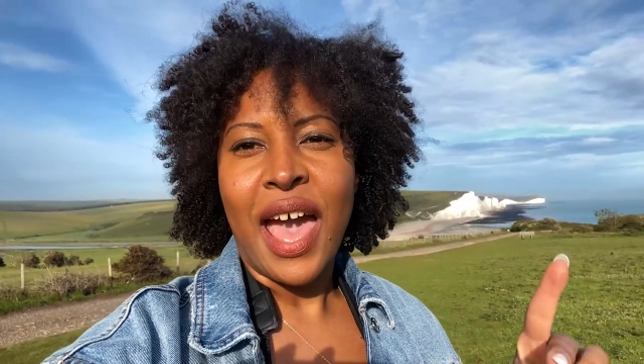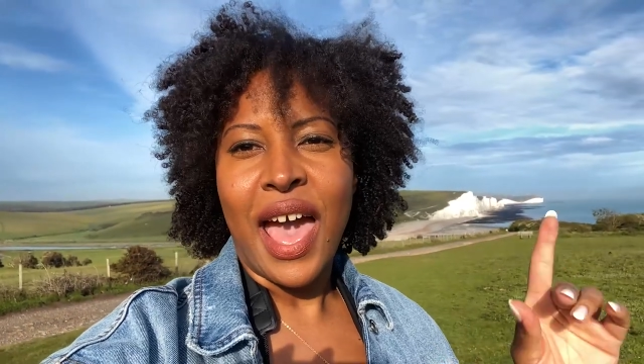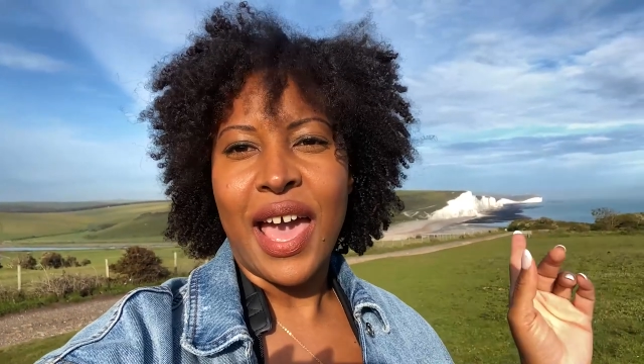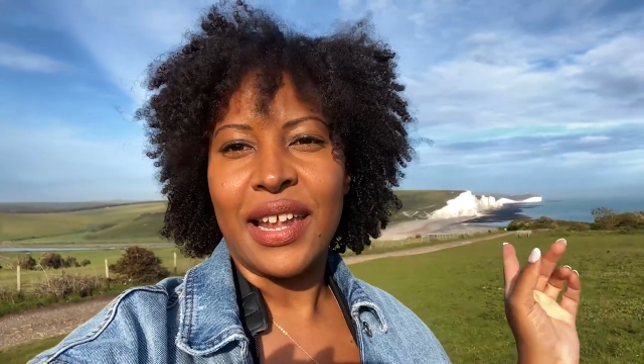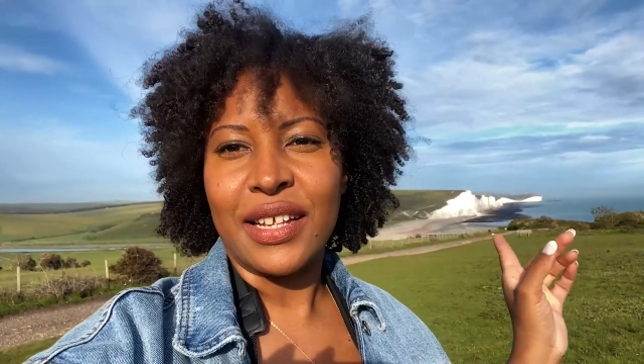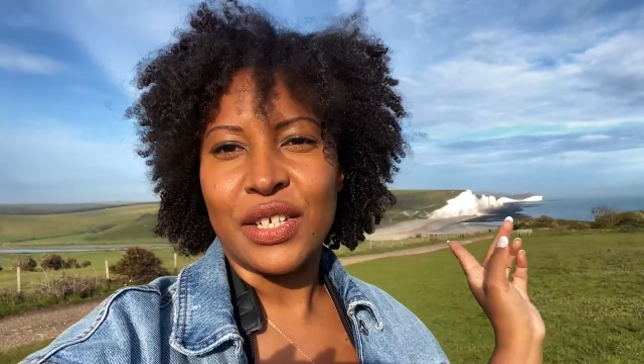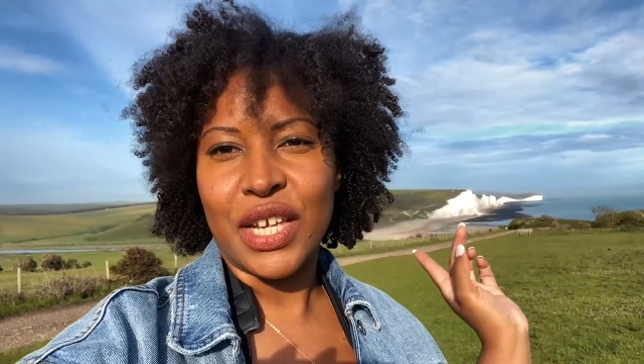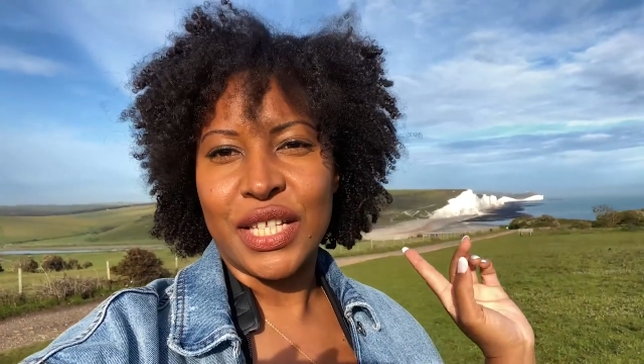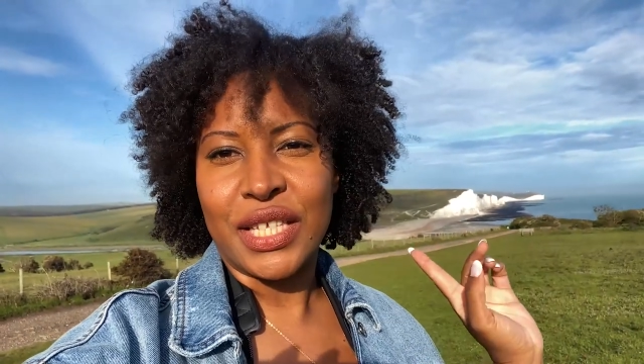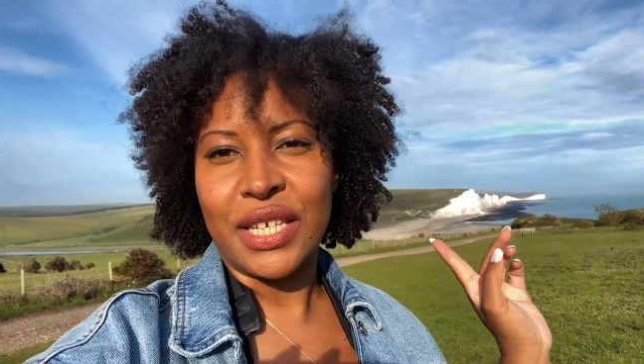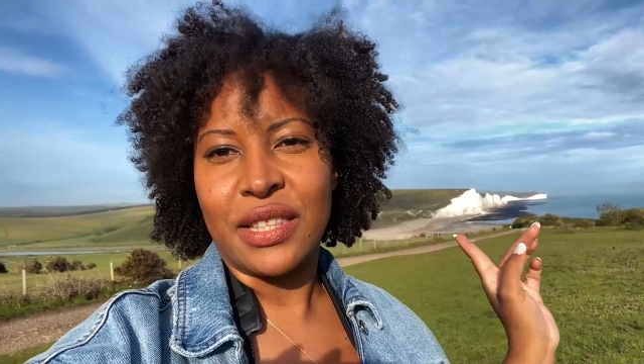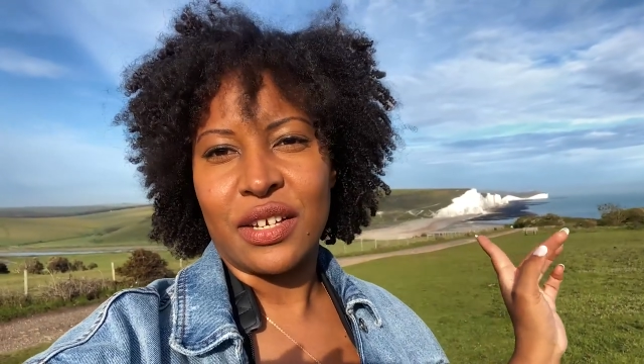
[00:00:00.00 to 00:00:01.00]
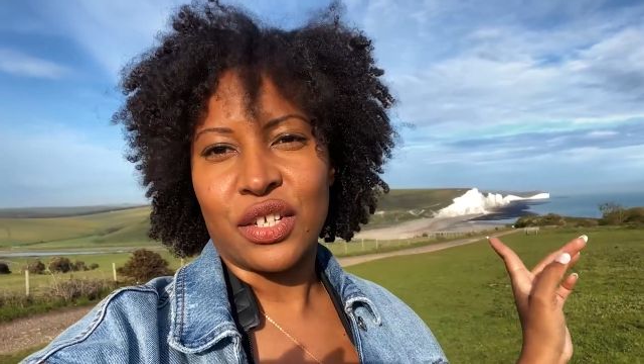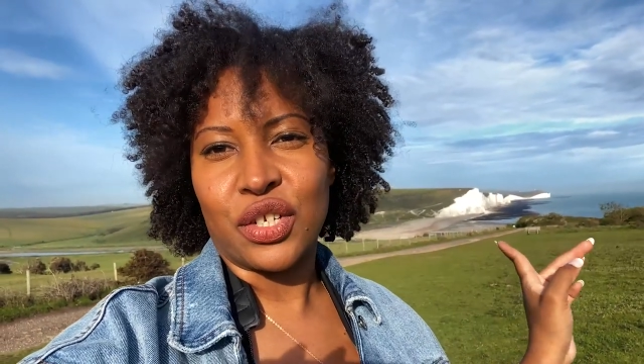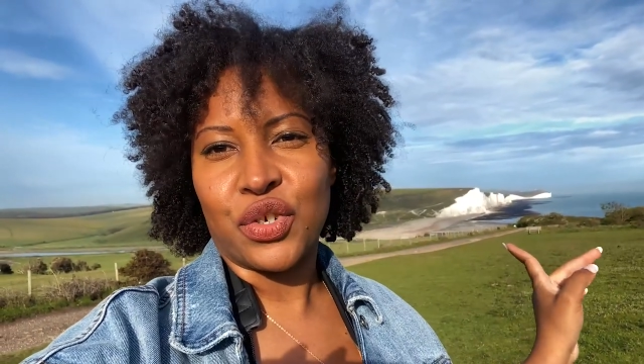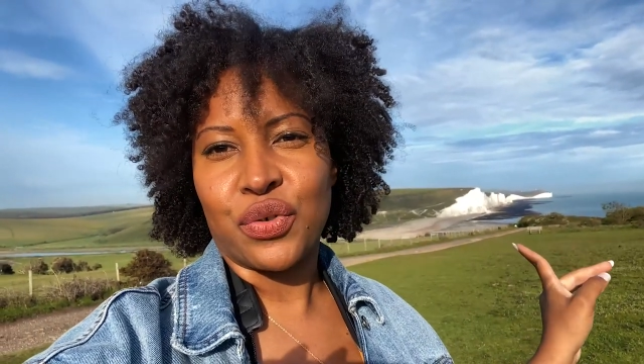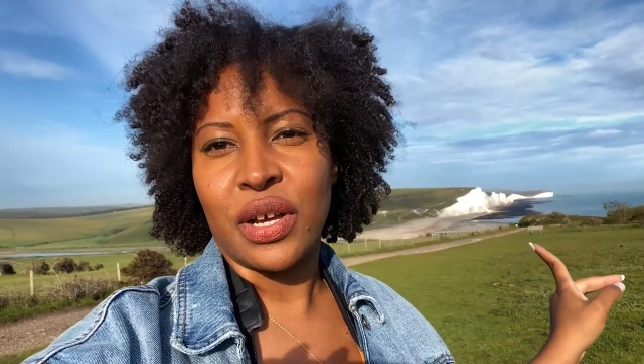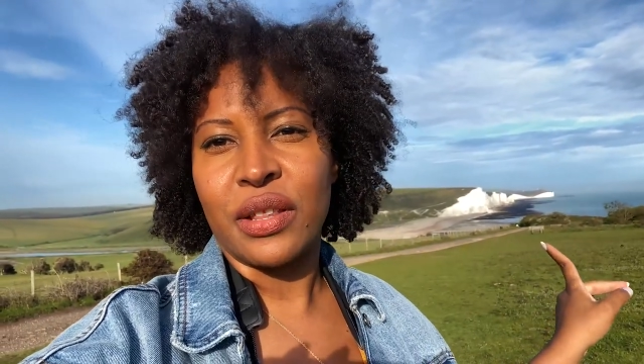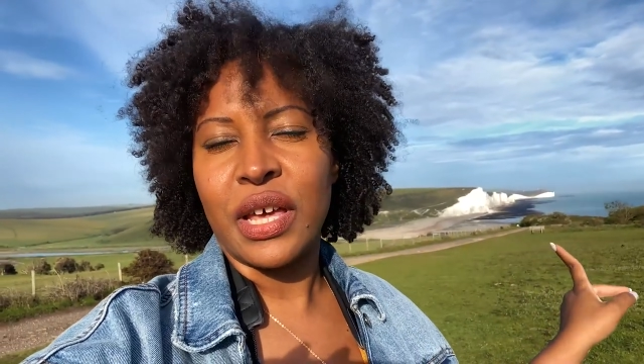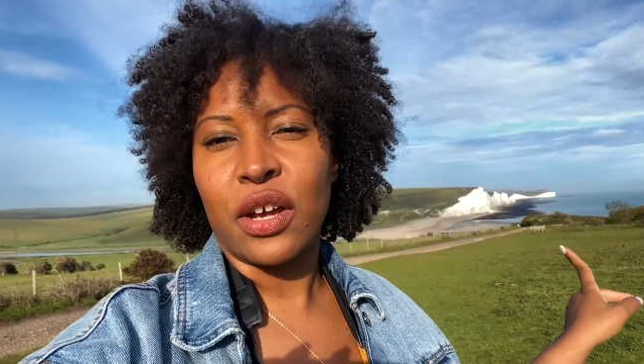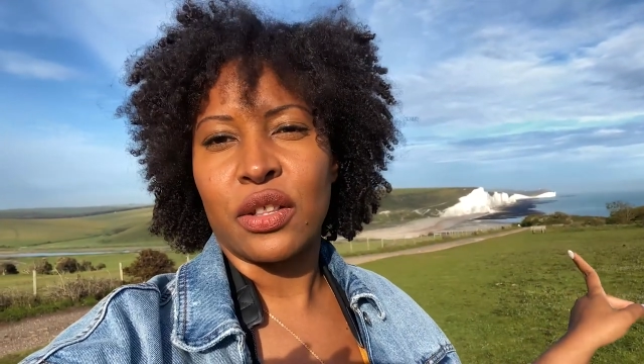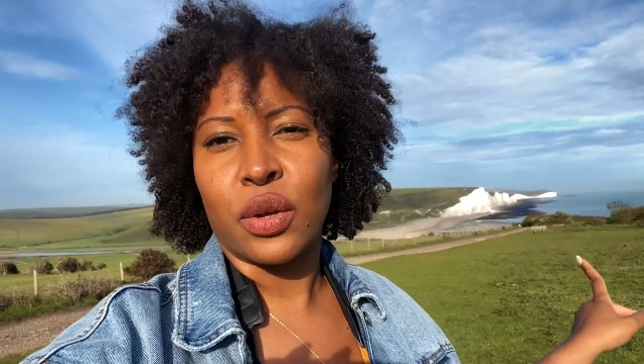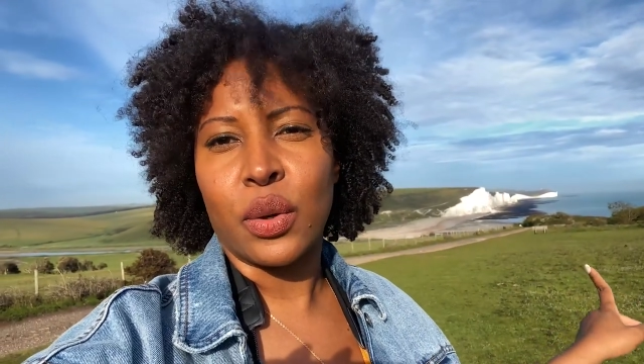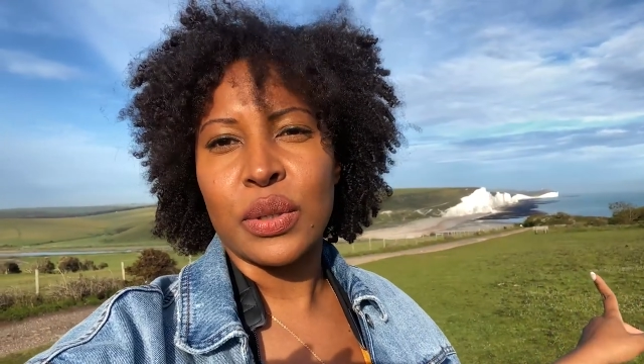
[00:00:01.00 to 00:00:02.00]
and as you can see there's a trail
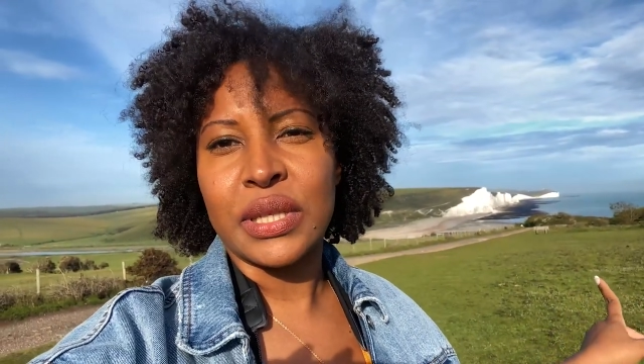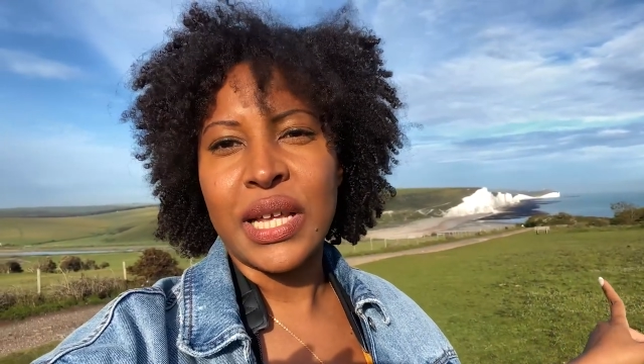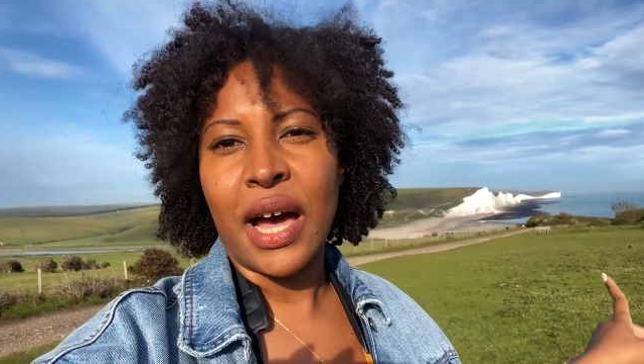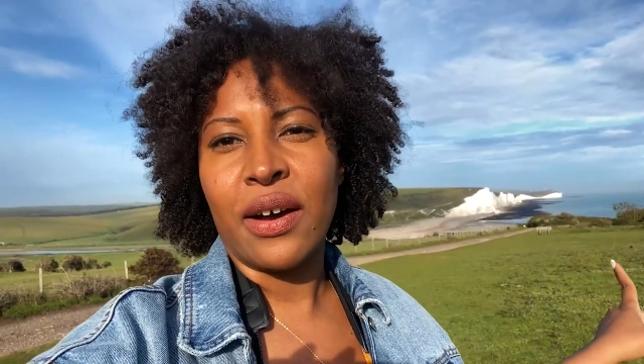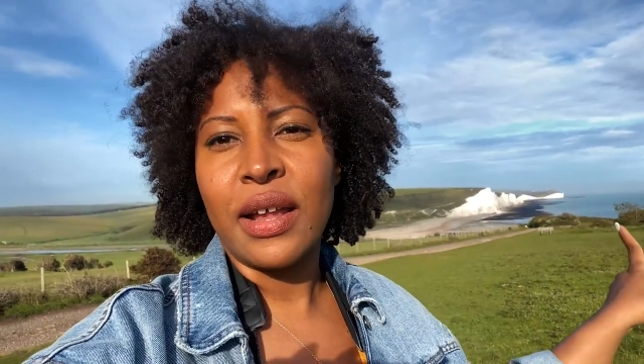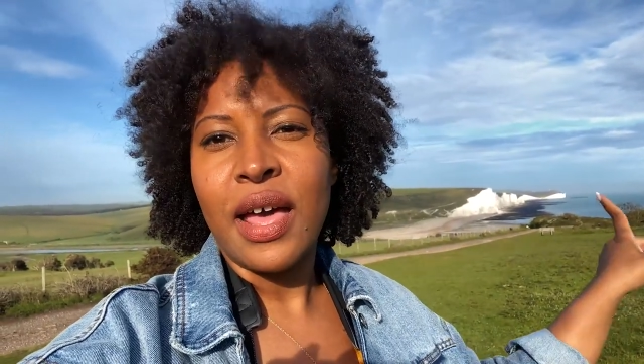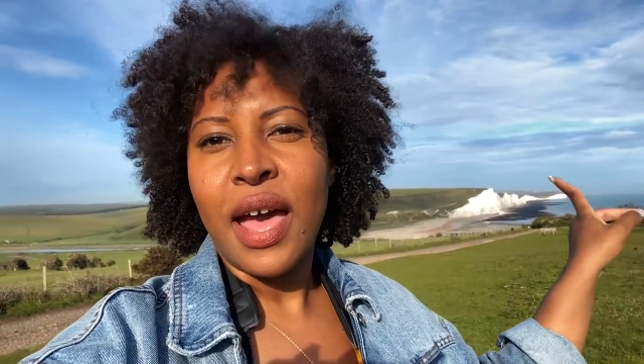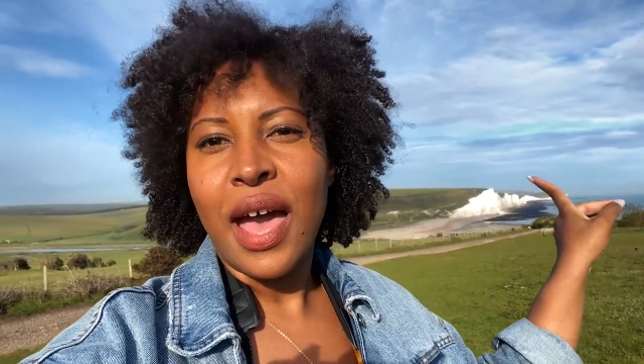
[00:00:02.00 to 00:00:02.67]
that goes down